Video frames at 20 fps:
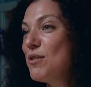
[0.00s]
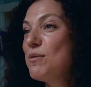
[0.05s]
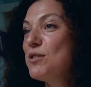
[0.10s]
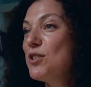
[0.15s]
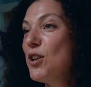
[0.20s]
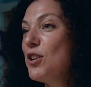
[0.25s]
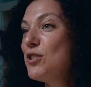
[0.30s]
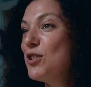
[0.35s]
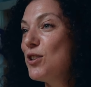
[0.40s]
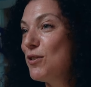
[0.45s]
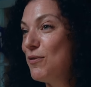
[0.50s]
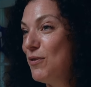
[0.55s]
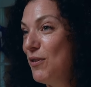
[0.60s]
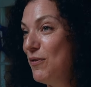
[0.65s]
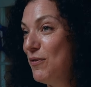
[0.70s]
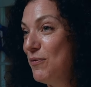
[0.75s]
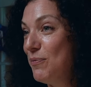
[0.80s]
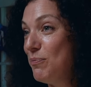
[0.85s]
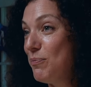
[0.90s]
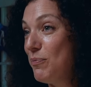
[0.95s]
So I started to look
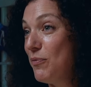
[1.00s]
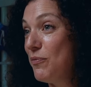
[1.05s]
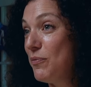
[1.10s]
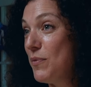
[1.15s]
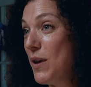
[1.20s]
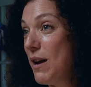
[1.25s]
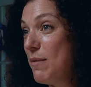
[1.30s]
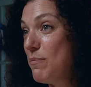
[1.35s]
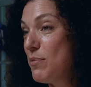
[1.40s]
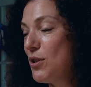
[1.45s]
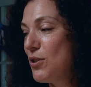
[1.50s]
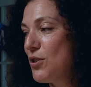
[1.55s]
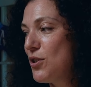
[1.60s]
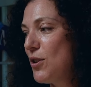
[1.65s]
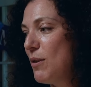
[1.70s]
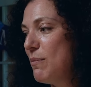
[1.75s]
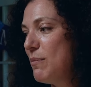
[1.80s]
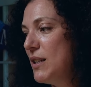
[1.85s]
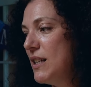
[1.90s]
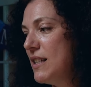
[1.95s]
for uh, production
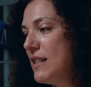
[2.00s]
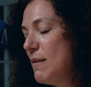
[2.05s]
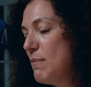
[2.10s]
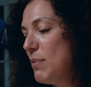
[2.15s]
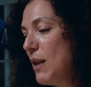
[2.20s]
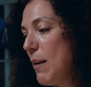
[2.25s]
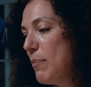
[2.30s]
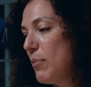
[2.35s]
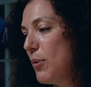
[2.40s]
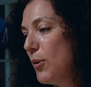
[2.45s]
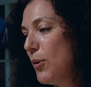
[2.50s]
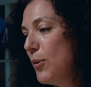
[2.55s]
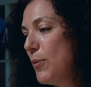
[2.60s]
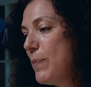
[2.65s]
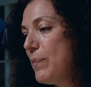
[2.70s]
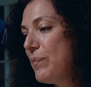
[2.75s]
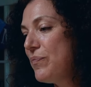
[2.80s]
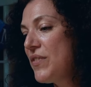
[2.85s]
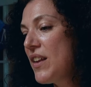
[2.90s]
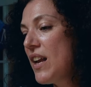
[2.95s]
companies in
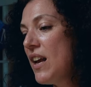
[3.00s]
Blackpool.